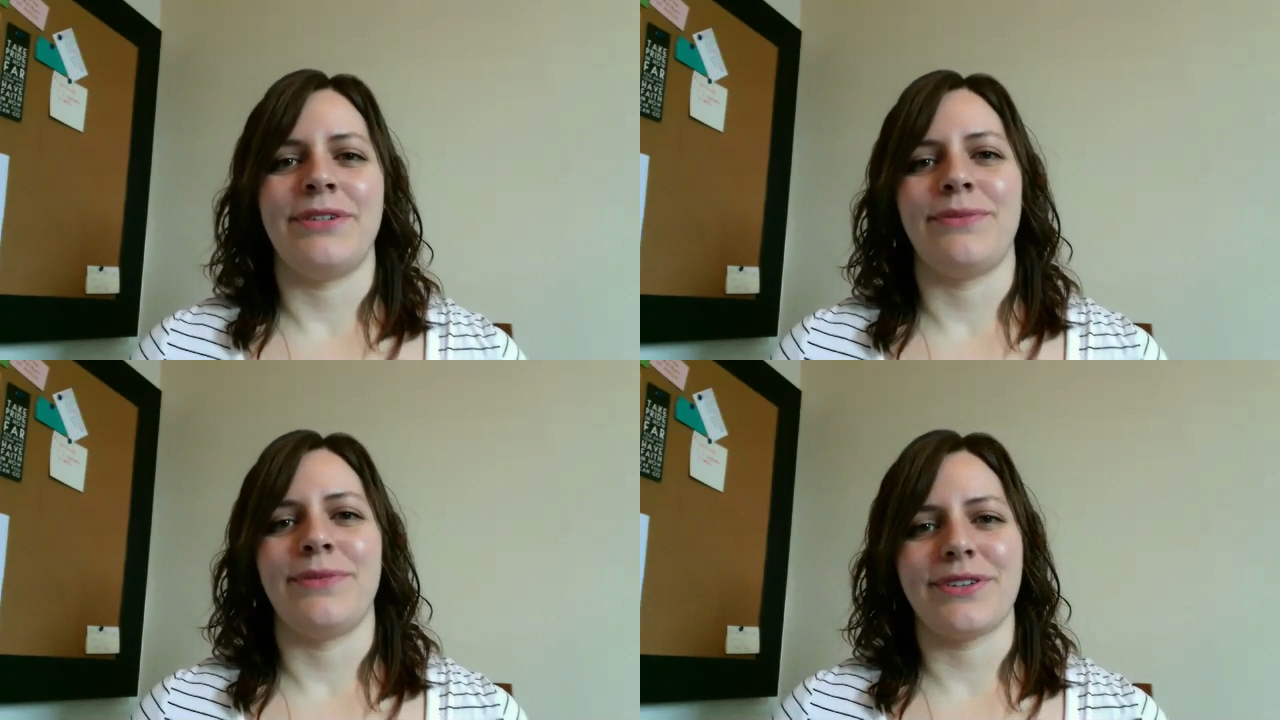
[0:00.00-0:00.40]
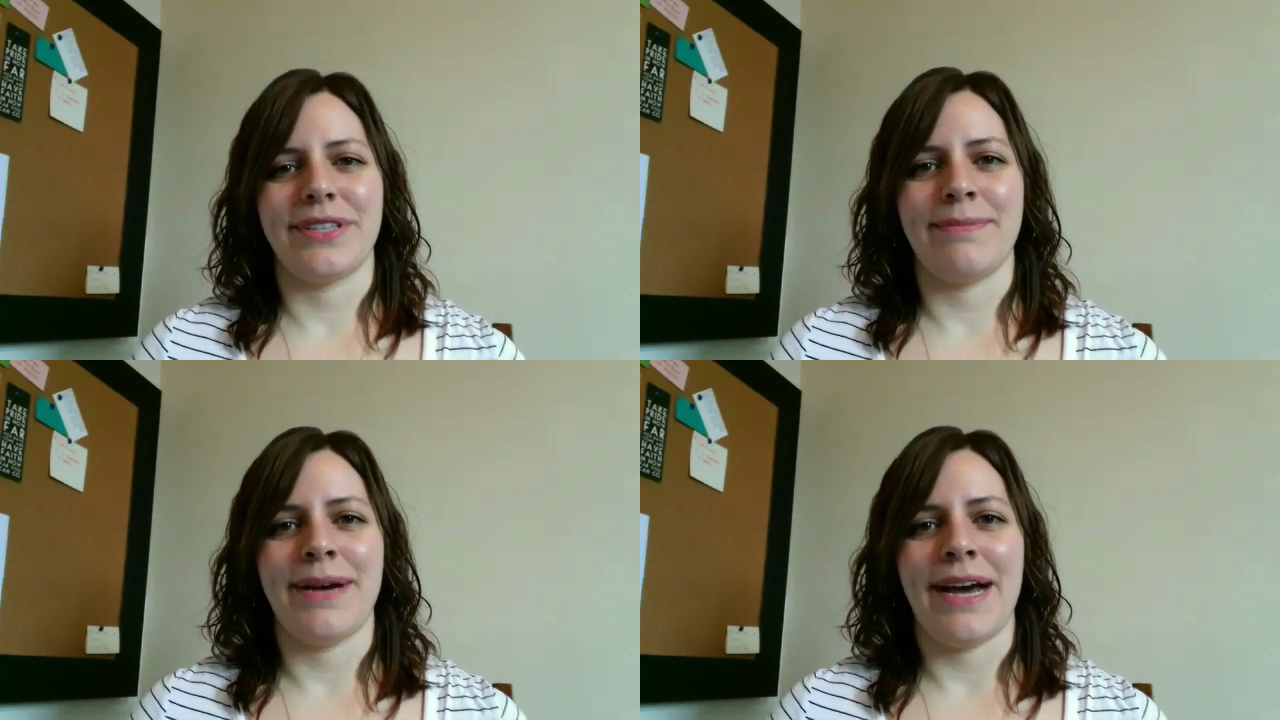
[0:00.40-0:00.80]
to wish
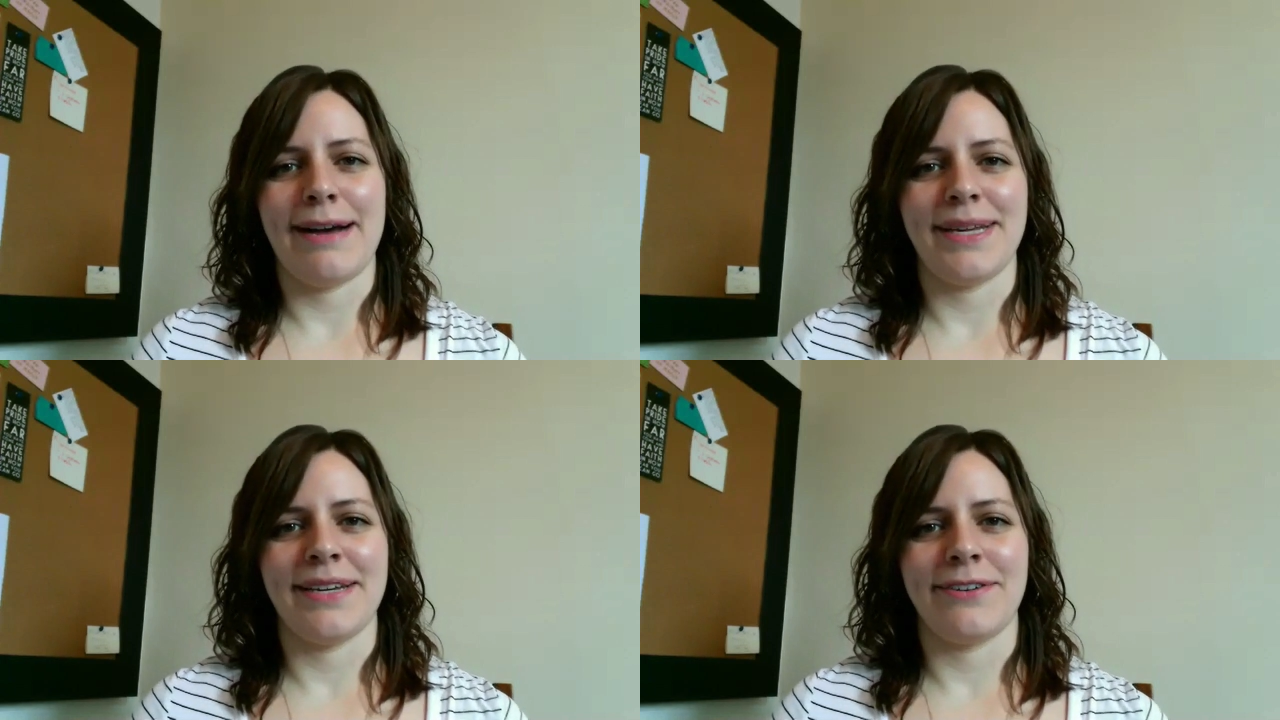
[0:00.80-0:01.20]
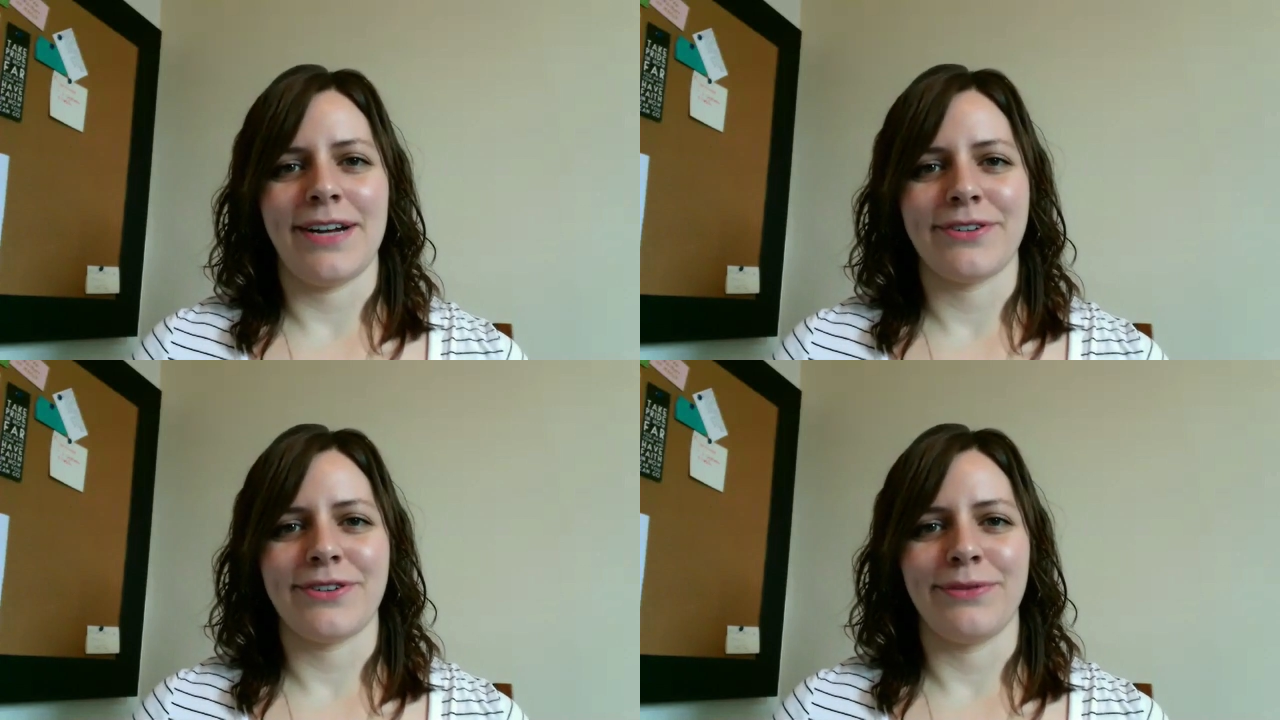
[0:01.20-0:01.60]
them a happy
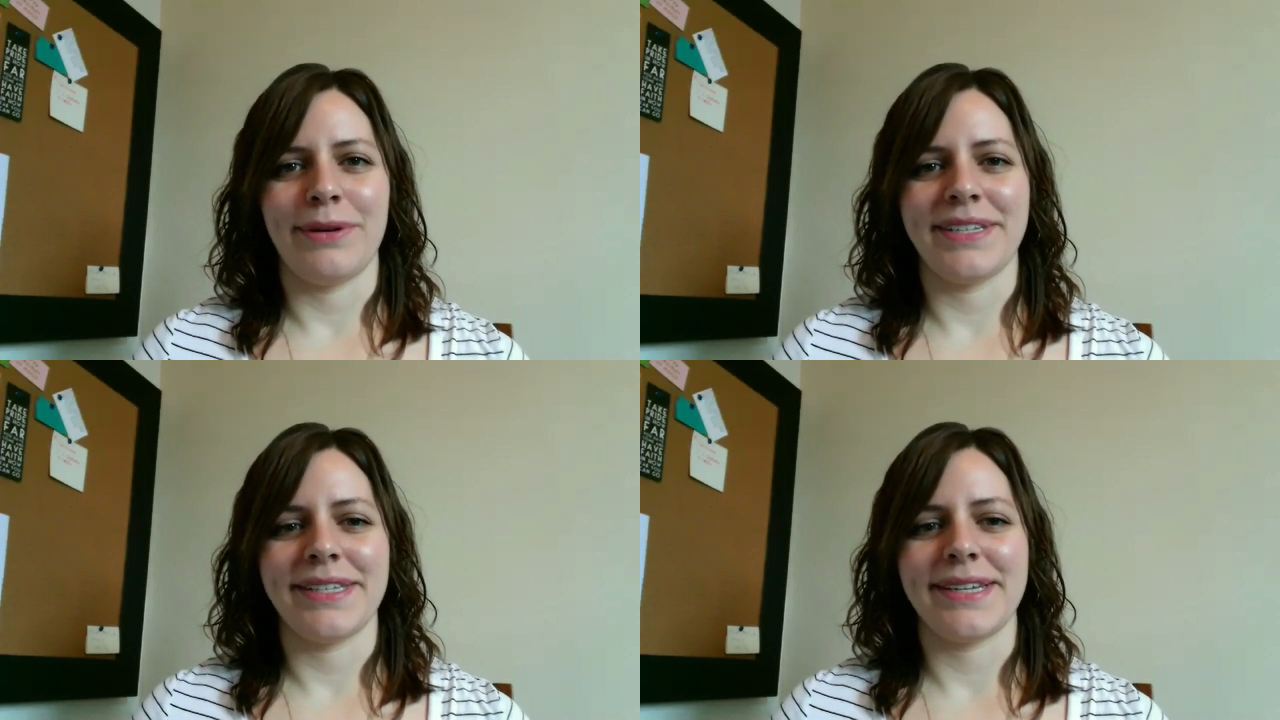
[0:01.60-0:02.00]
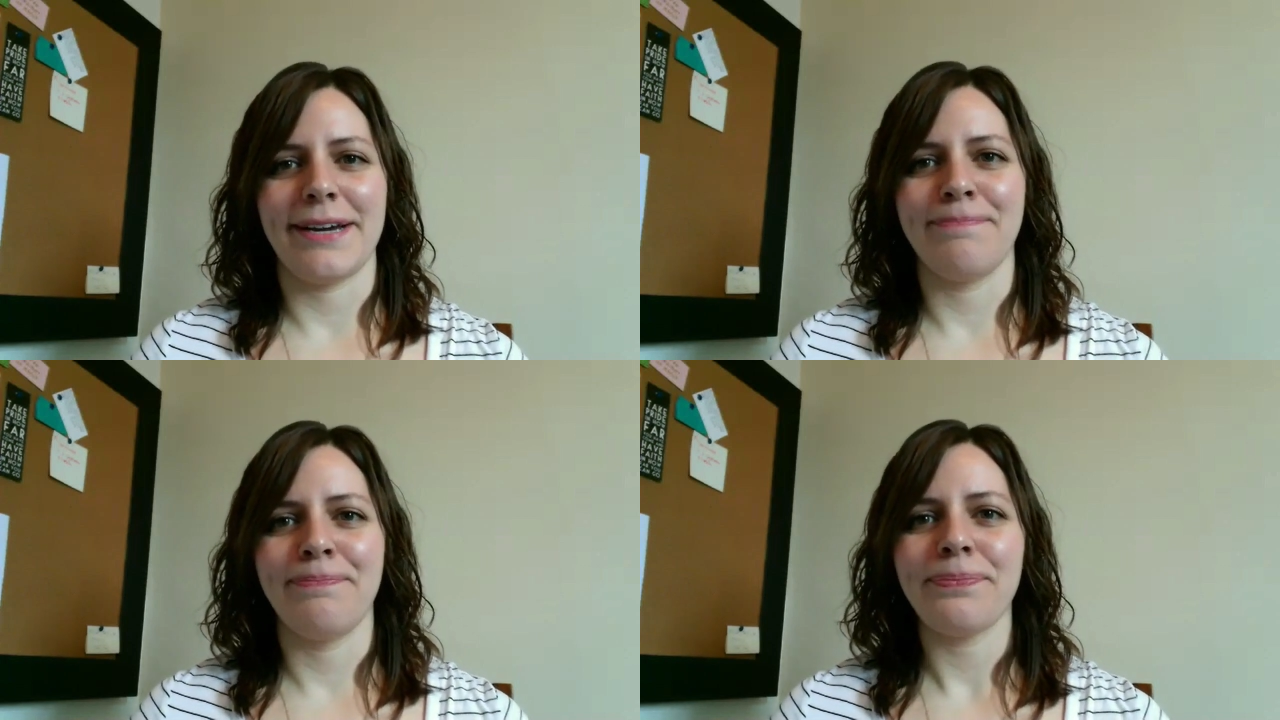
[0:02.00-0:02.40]
International Women's
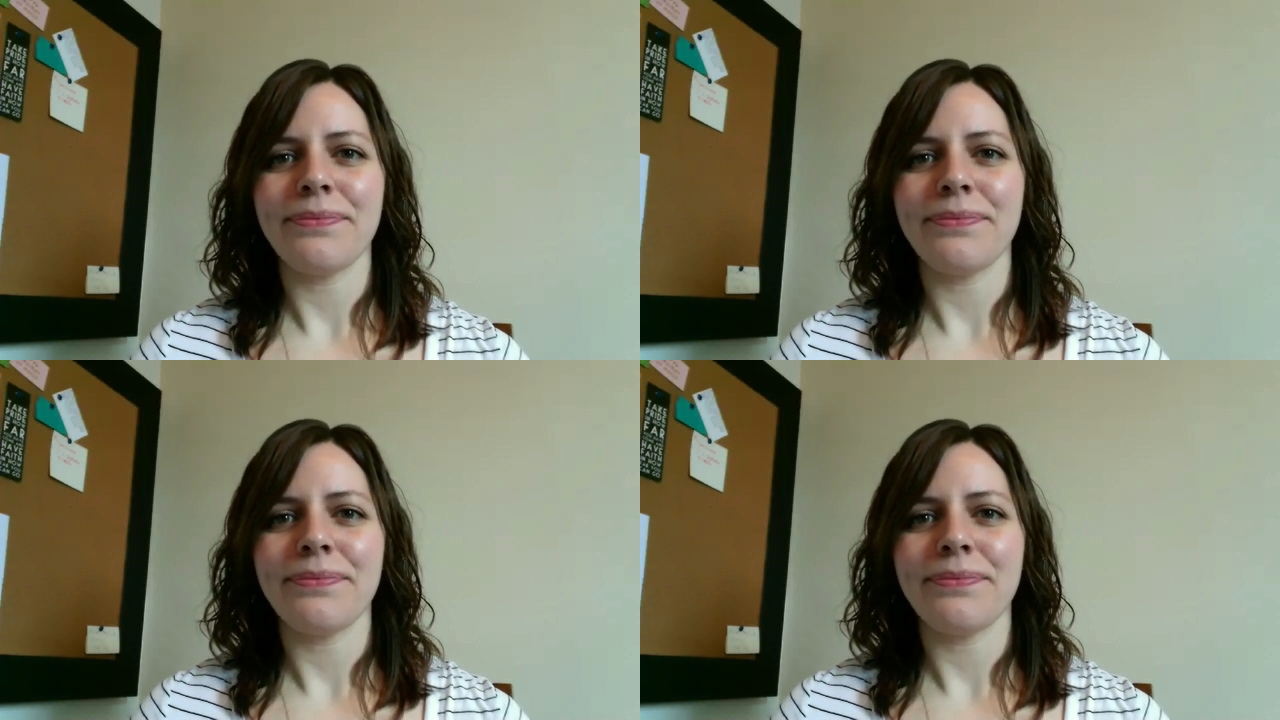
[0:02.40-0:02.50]
Day.